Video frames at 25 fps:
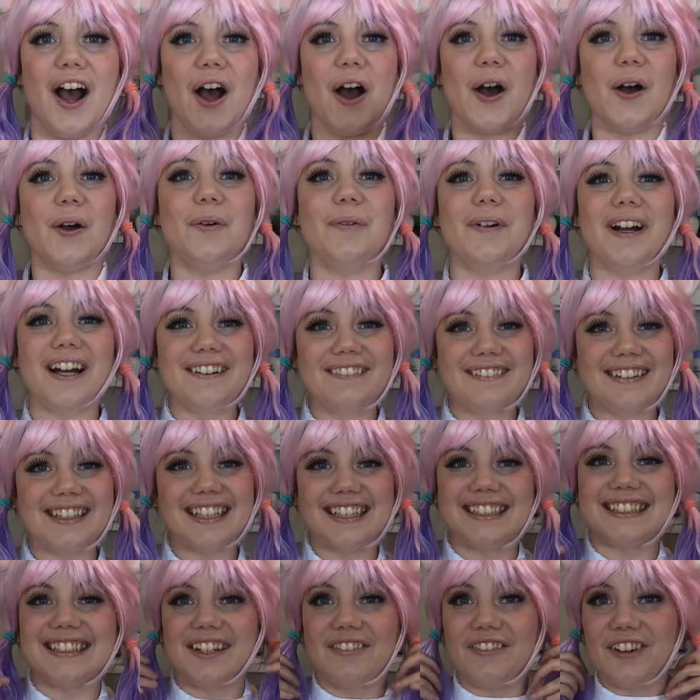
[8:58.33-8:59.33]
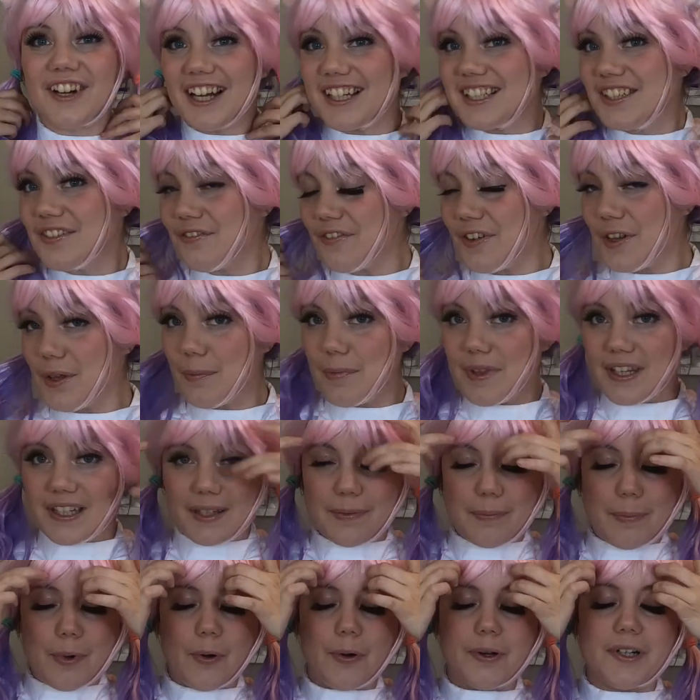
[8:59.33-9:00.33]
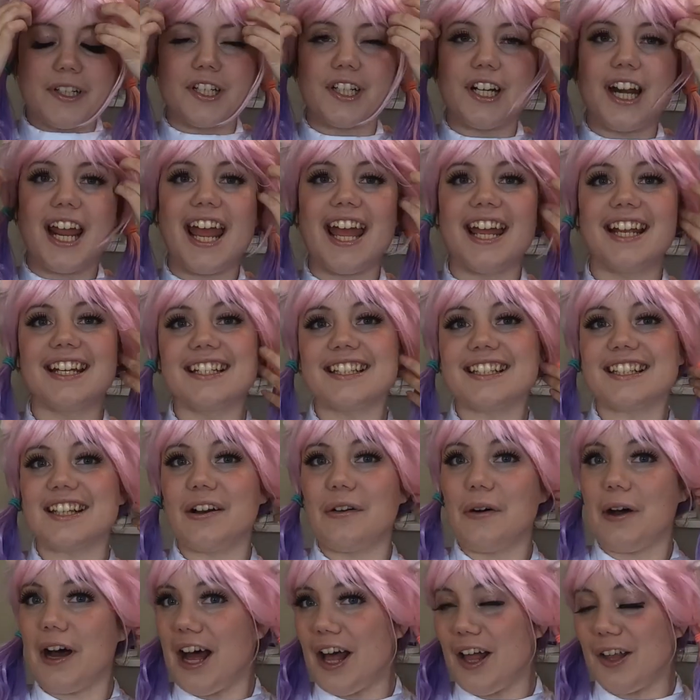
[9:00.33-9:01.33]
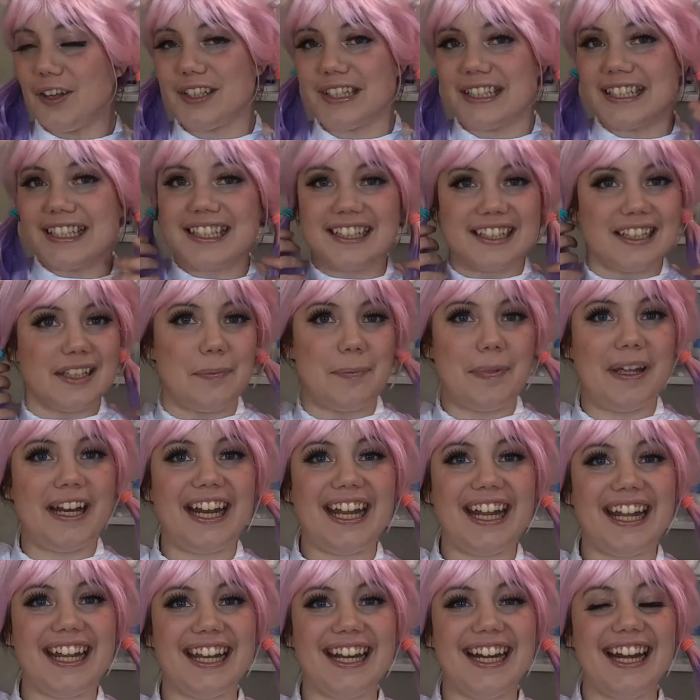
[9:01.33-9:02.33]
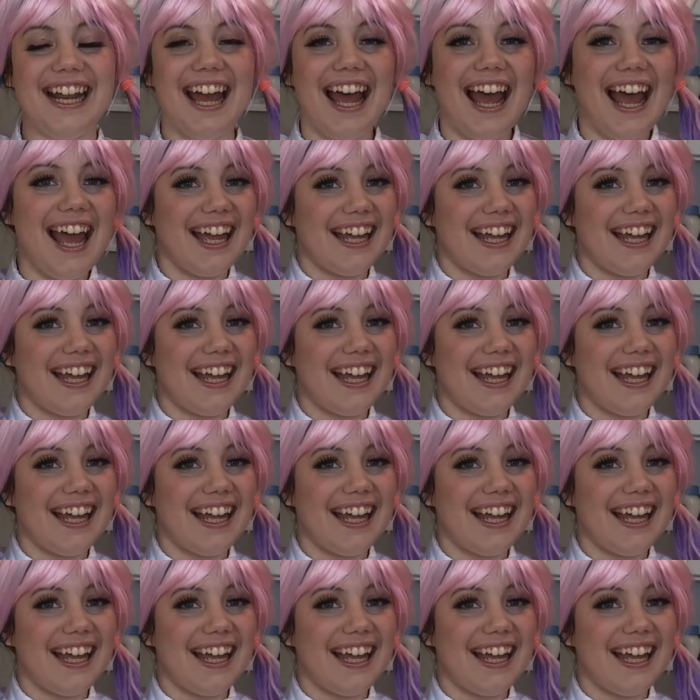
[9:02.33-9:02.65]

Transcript: Oh, I realized I forgot to film this portion, so I'll just clip it in.